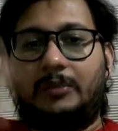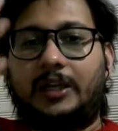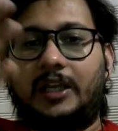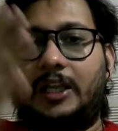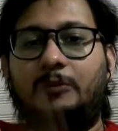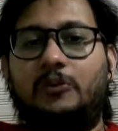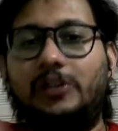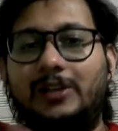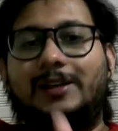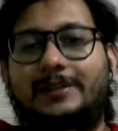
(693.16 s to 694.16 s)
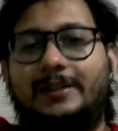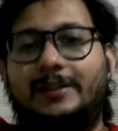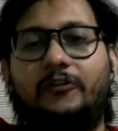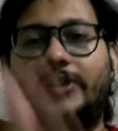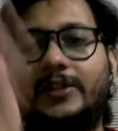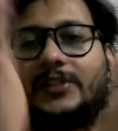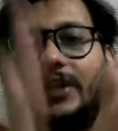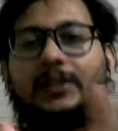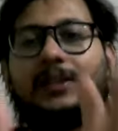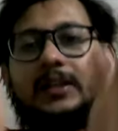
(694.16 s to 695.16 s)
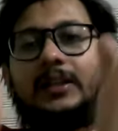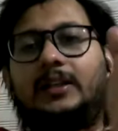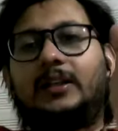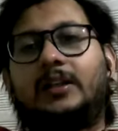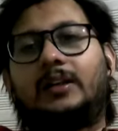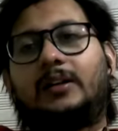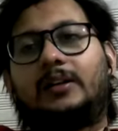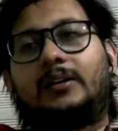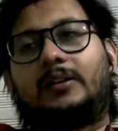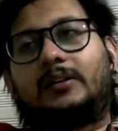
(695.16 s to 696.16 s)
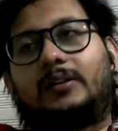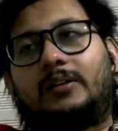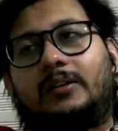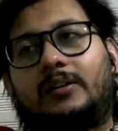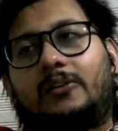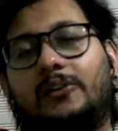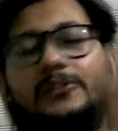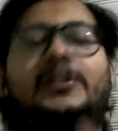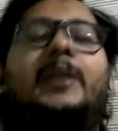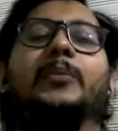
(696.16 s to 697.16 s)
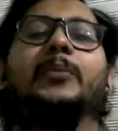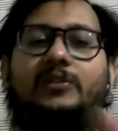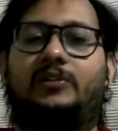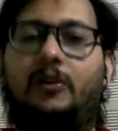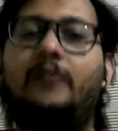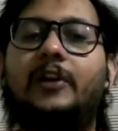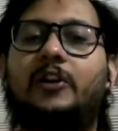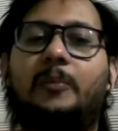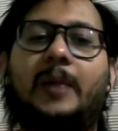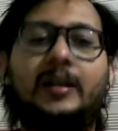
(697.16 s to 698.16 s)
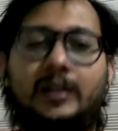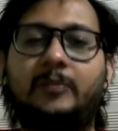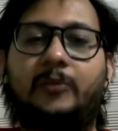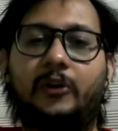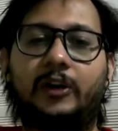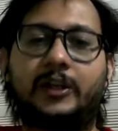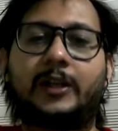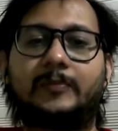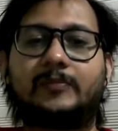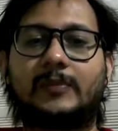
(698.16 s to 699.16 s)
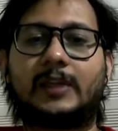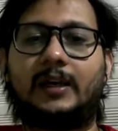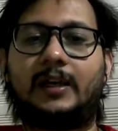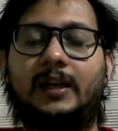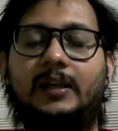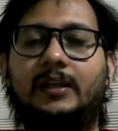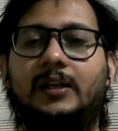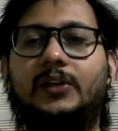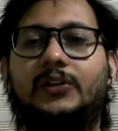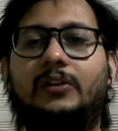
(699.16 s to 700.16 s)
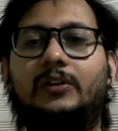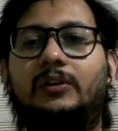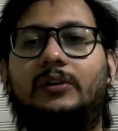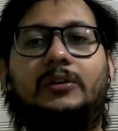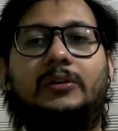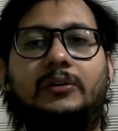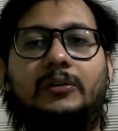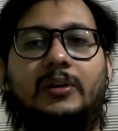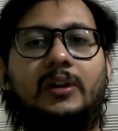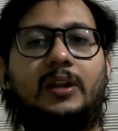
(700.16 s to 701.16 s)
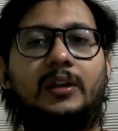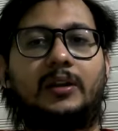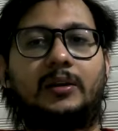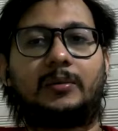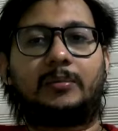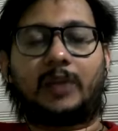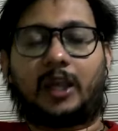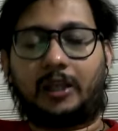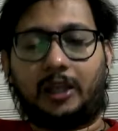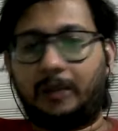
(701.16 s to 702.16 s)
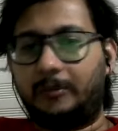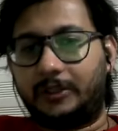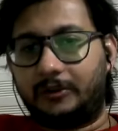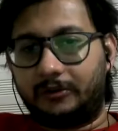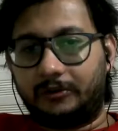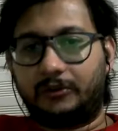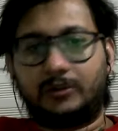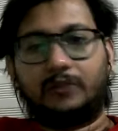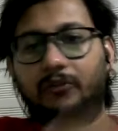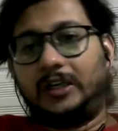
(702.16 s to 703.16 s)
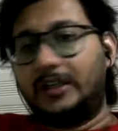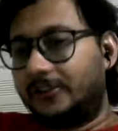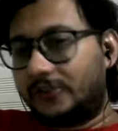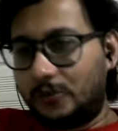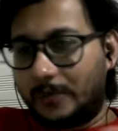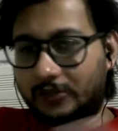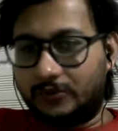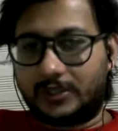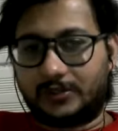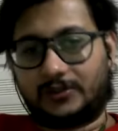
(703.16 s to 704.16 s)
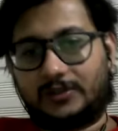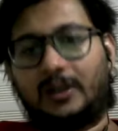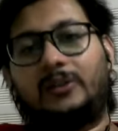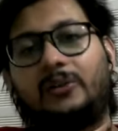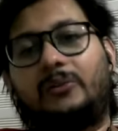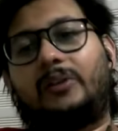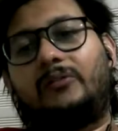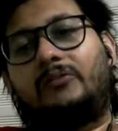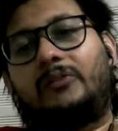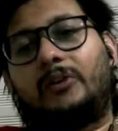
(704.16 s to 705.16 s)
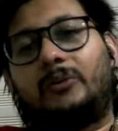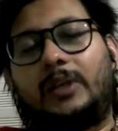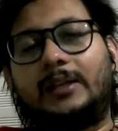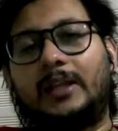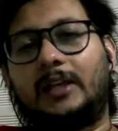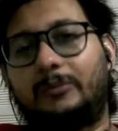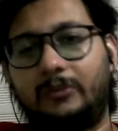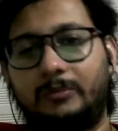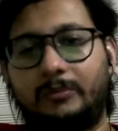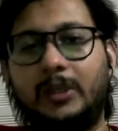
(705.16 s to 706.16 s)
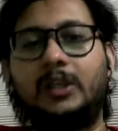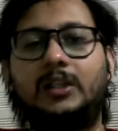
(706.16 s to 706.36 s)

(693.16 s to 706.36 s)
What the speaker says: but emotion itself is a central uh, concept of a romantic poetry, right? So I mean, so the world is too much with us. If you take that poem,